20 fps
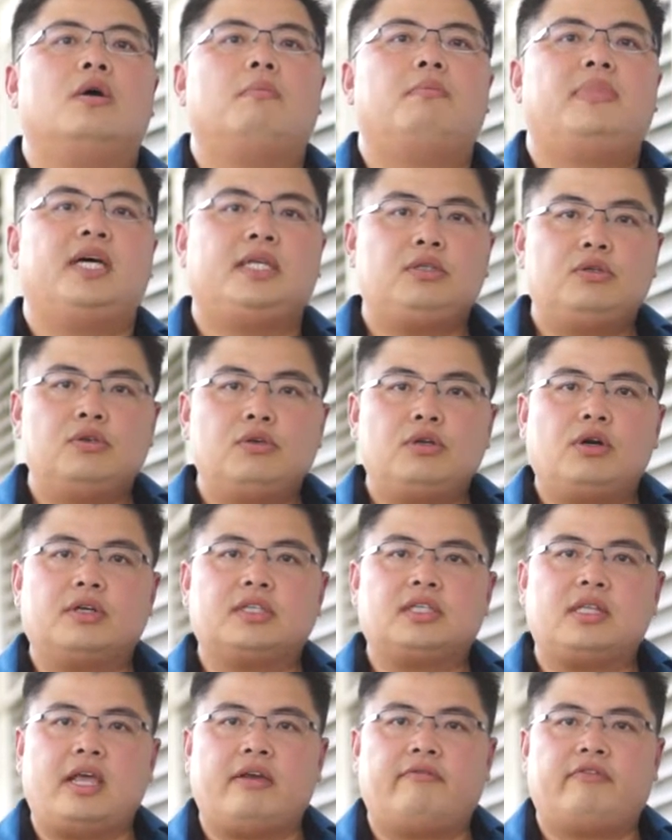blood
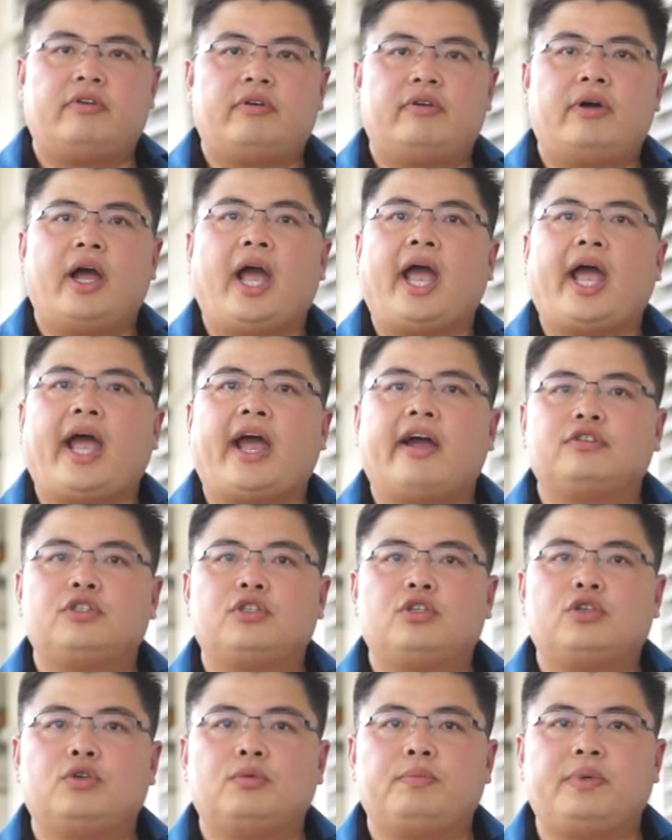glucose level have
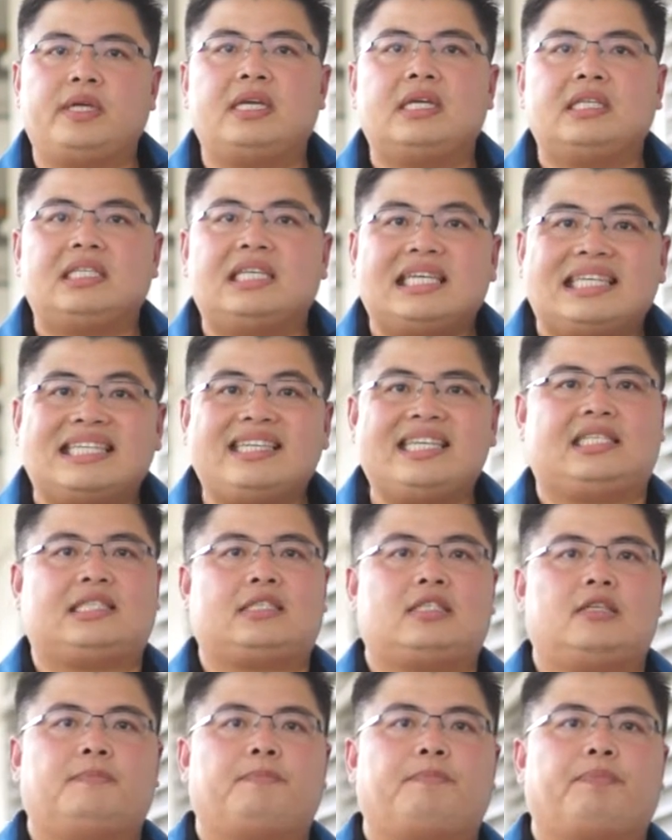to be
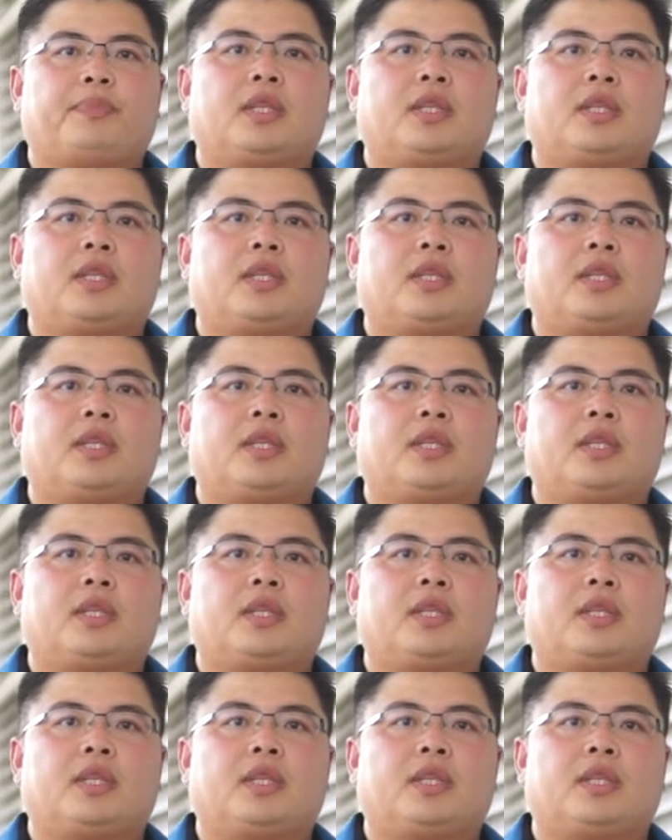decreased.